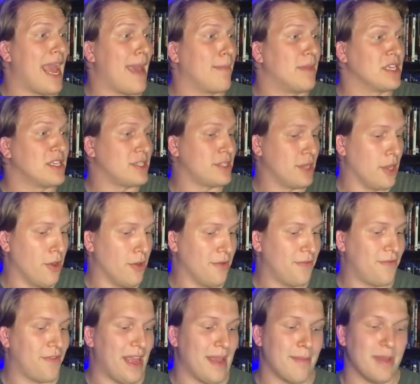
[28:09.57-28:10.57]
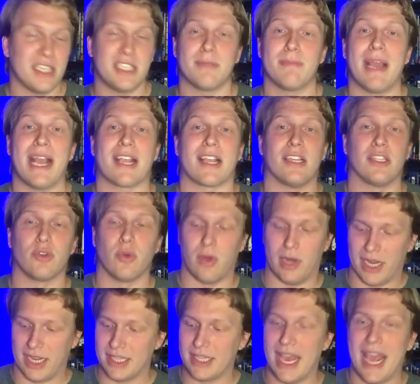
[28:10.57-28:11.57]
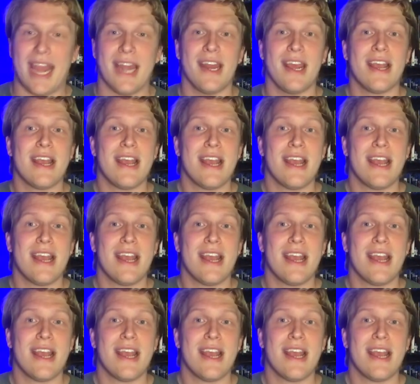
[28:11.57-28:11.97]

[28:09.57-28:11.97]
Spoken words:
Emma Stone famous back in 2010.